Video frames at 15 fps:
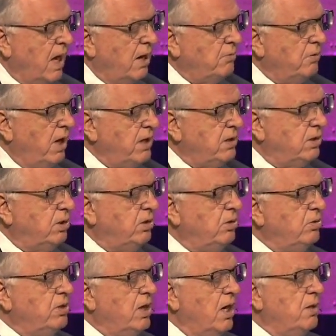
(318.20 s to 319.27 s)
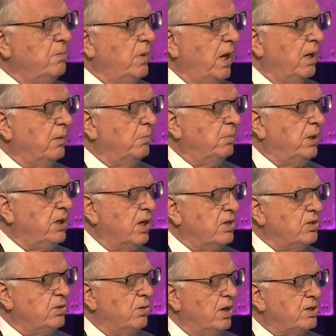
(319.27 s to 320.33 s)
I write to you, young men,
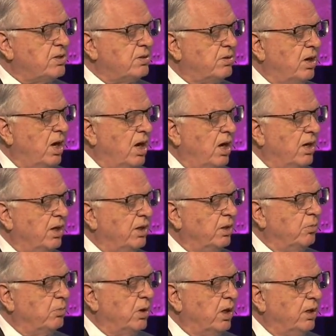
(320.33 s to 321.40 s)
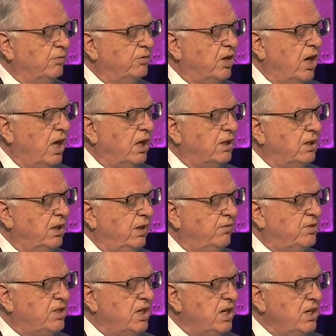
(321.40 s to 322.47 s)
because you are strong and the word of God
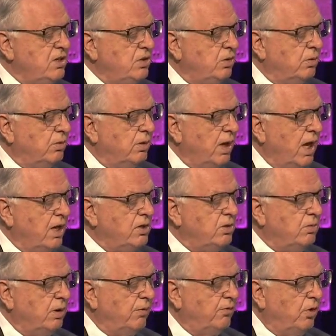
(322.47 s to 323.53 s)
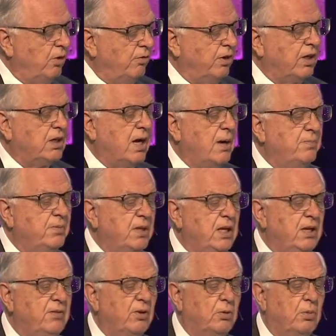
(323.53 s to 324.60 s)
lives in you, and you have overcome the
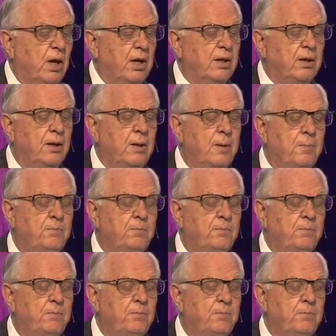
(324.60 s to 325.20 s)
evil one.